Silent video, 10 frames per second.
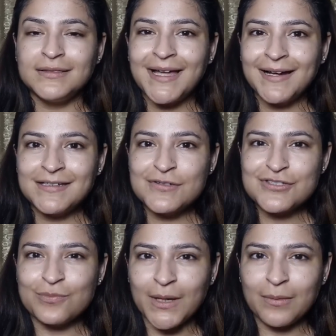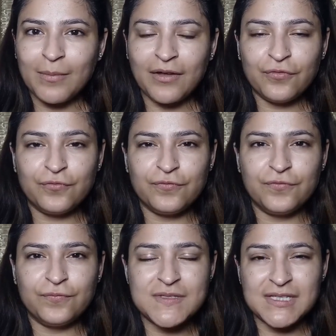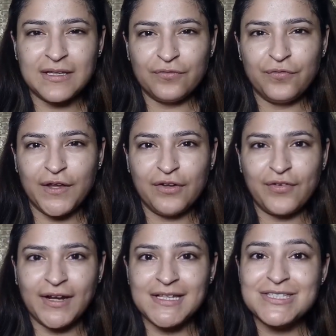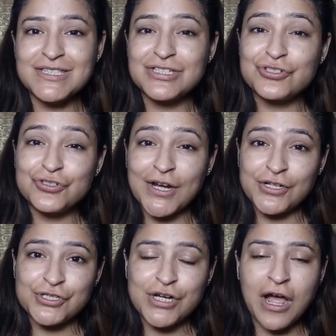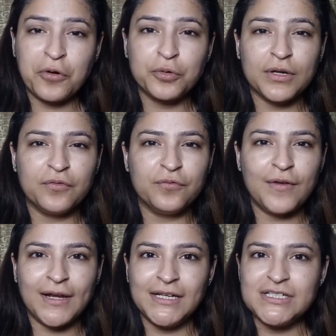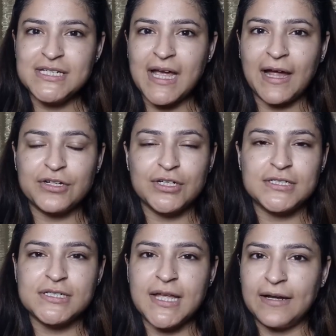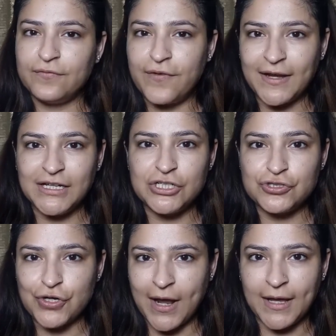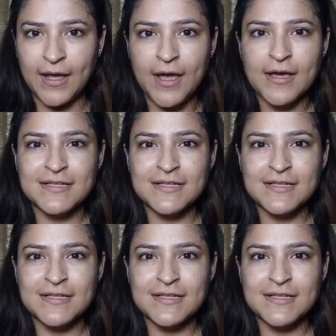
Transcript: That used to make my skin feel very stretched out and very dehydrated and very dry.